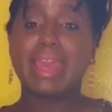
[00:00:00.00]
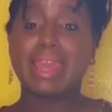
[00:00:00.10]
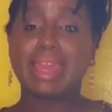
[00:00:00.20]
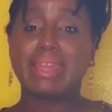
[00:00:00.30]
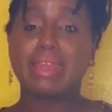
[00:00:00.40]

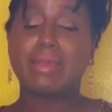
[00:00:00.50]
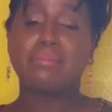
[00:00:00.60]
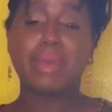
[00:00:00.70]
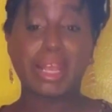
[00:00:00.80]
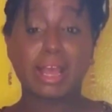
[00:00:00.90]
and
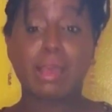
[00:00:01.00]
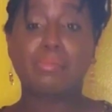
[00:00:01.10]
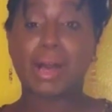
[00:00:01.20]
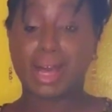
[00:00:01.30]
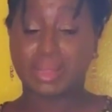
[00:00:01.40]
make a
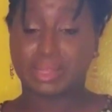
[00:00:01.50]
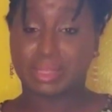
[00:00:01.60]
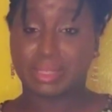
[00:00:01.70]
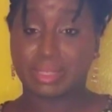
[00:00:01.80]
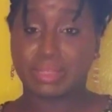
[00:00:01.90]

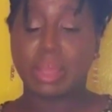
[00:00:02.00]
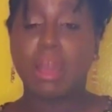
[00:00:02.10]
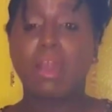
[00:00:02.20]
hypothesis